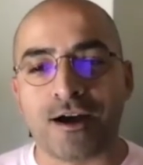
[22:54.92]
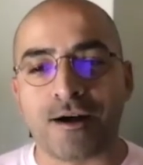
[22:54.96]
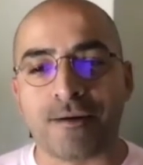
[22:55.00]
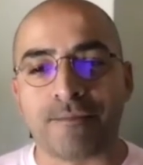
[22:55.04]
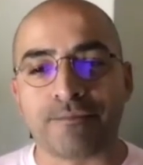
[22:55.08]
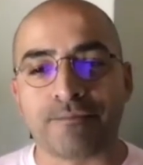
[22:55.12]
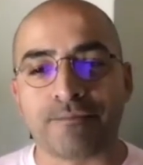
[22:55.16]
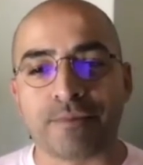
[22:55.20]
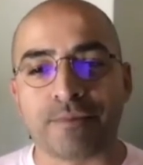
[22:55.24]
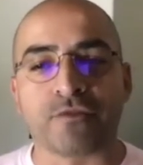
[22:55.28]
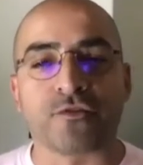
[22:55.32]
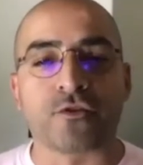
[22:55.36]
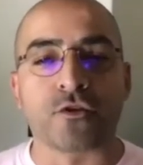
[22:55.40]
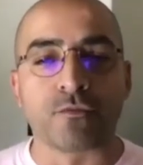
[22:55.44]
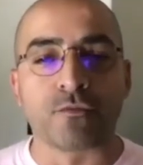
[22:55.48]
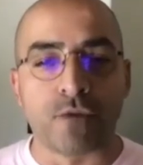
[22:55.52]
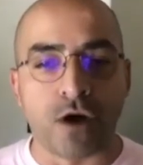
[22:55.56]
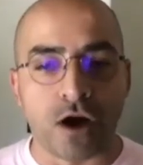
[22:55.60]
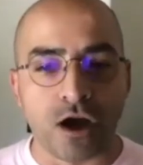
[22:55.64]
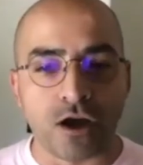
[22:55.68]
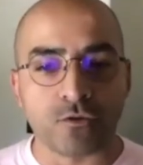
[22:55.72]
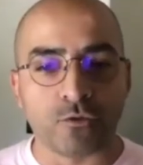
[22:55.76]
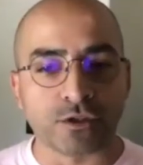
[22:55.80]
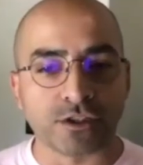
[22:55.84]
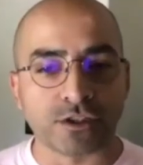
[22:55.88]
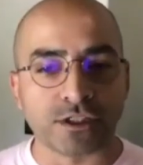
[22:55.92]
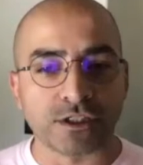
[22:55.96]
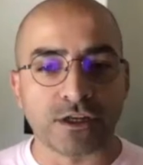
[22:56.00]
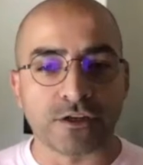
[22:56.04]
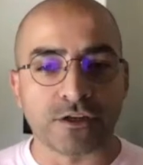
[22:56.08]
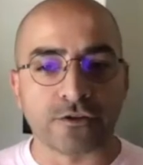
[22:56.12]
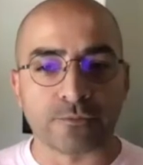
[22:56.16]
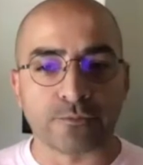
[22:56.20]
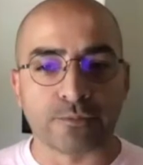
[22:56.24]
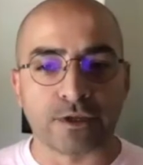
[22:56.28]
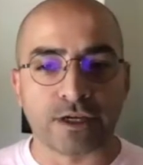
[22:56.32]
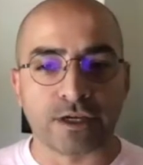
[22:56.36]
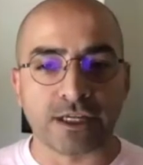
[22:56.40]
But Vermont was
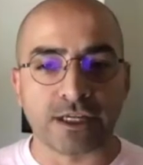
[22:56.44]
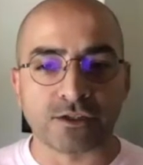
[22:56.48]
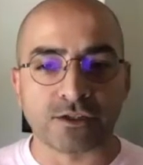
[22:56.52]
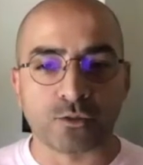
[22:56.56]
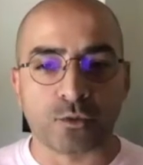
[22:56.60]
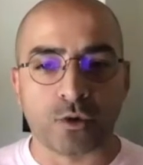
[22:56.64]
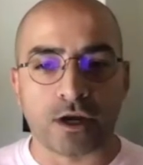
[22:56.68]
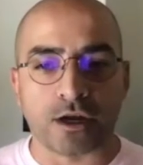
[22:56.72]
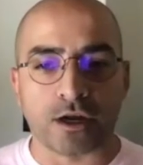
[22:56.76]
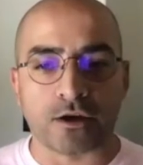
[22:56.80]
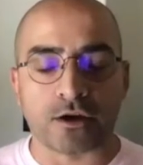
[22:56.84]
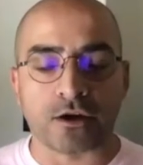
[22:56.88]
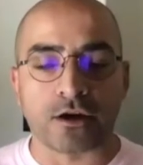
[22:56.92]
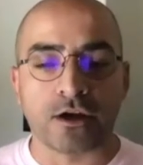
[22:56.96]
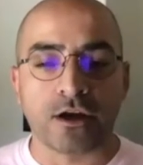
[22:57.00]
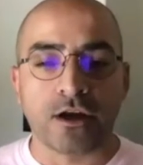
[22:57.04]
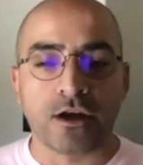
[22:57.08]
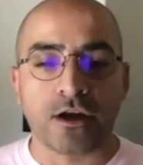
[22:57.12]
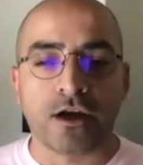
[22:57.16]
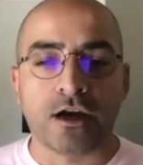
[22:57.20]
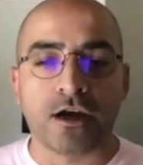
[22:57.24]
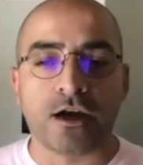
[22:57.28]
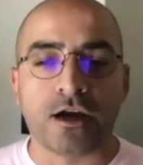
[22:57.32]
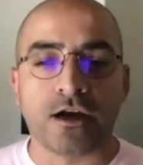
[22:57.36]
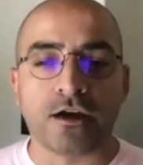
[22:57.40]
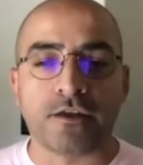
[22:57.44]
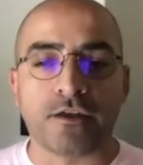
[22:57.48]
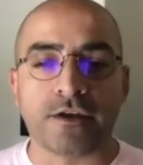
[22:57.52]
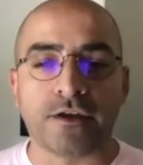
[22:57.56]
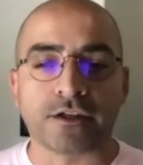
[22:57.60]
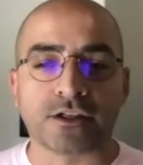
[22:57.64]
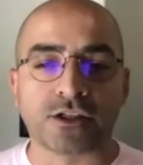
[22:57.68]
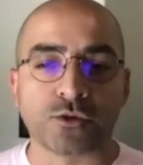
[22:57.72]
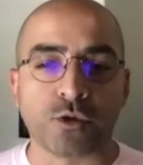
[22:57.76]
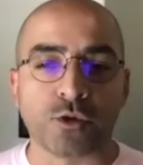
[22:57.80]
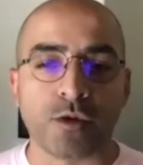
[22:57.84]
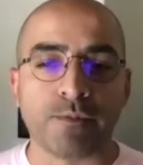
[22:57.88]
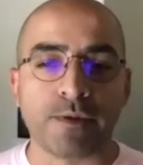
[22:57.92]
another place where a
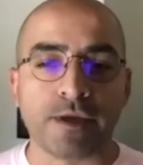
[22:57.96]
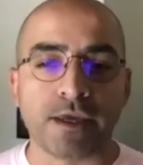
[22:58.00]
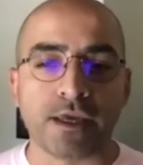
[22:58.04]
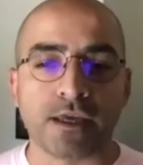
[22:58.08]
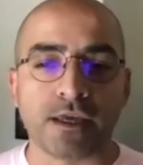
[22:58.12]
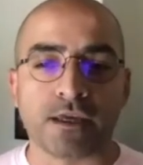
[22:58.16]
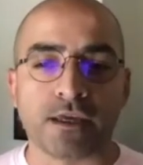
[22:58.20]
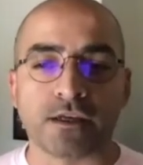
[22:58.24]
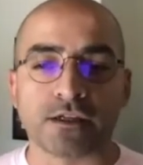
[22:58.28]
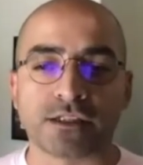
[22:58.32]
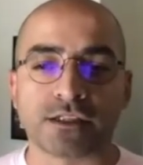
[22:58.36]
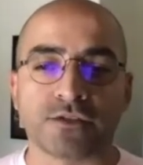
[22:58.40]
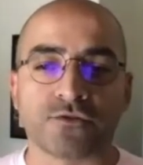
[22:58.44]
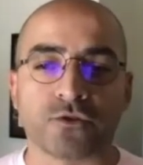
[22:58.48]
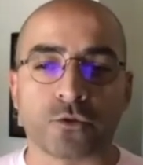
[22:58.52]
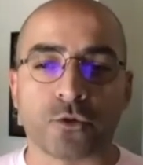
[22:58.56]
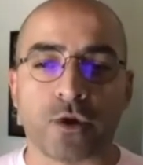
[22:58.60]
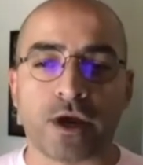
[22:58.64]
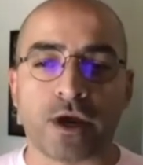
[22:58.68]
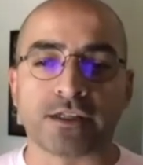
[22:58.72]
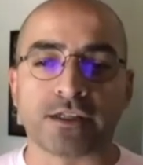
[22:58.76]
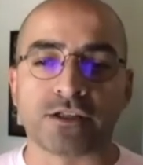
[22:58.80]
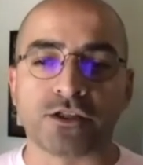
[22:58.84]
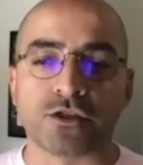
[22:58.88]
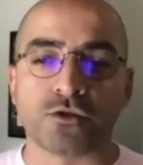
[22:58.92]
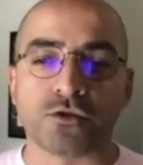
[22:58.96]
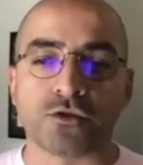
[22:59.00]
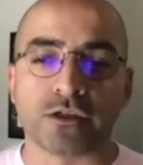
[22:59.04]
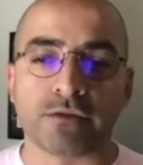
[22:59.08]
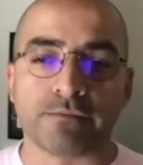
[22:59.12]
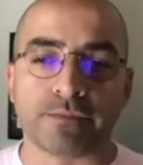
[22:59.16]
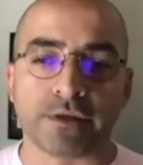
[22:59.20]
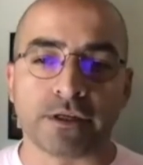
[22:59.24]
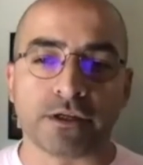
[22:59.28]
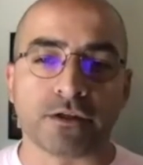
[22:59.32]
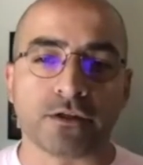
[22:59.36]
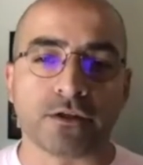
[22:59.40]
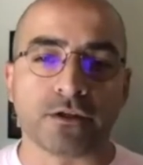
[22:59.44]
sweeping civil rights union
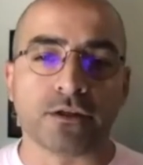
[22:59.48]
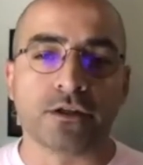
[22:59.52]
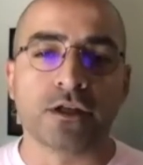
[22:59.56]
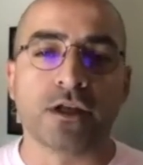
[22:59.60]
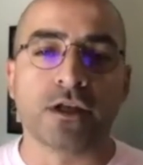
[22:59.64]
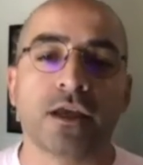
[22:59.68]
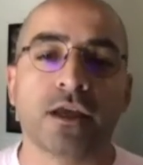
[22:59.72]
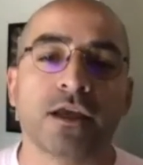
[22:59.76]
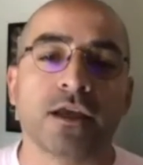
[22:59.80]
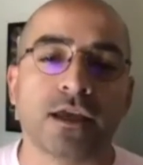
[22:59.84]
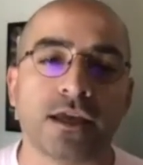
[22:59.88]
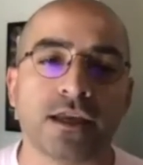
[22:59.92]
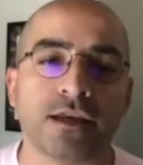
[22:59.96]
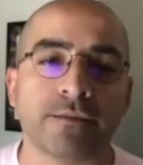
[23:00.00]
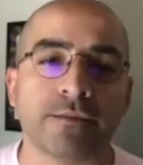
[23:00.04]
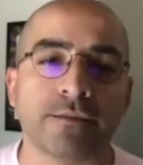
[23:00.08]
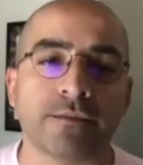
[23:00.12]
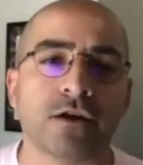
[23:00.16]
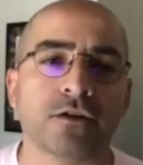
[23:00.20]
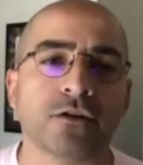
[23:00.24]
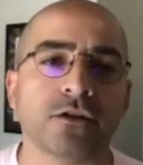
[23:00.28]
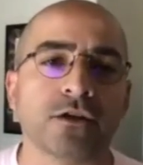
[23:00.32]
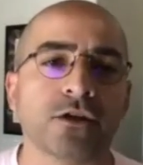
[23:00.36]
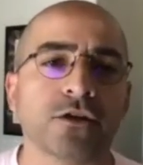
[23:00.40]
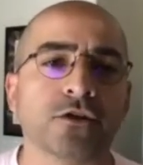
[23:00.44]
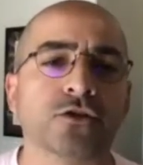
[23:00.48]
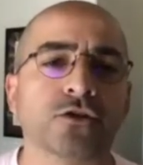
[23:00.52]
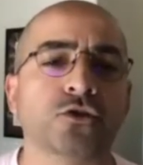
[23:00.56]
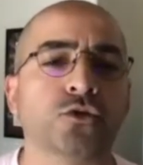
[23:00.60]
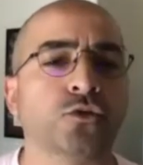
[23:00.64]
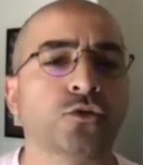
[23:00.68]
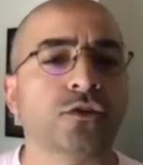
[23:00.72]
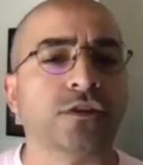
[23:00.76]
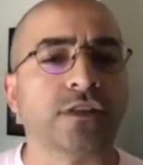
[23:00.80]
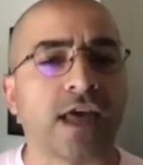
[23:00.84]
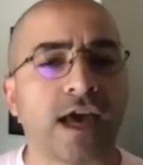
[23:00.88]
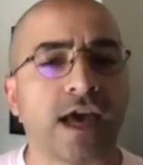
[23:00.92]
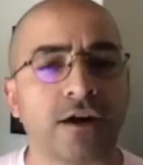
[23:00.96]
bill in about year
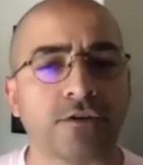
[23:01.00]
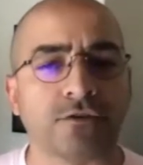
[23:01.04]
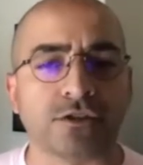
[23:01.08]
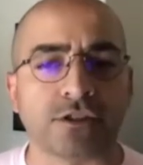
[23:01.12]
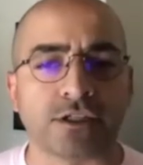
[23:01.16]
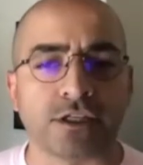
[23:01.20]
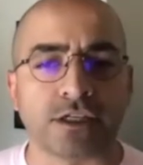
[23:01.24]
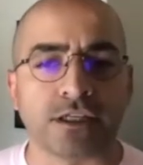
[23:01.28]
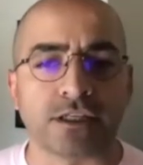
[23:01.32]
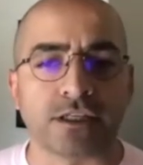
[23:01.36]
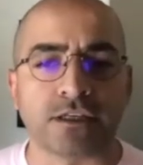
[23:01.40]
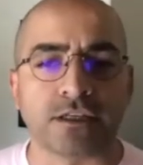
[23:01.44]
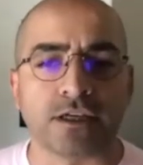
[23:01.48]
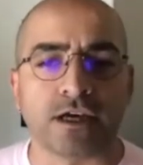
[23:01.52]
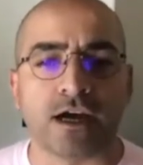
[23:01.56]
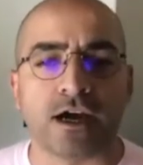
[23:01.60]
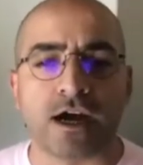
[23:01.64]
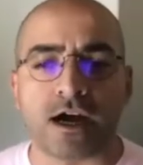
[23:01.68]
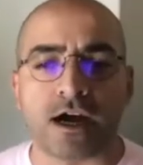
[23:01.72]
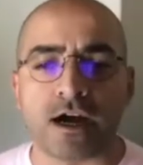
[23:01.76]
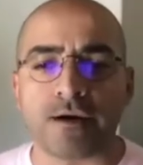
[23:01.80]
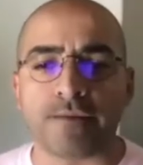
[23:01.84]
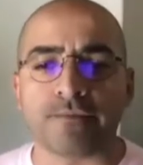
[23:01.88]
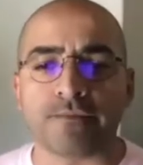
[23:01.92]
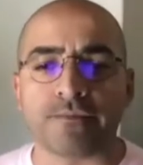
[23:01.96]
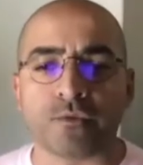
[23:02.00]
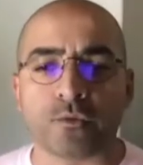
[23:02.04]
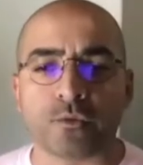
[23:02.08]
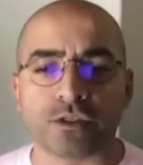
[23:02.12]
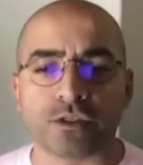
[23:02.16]
2000 was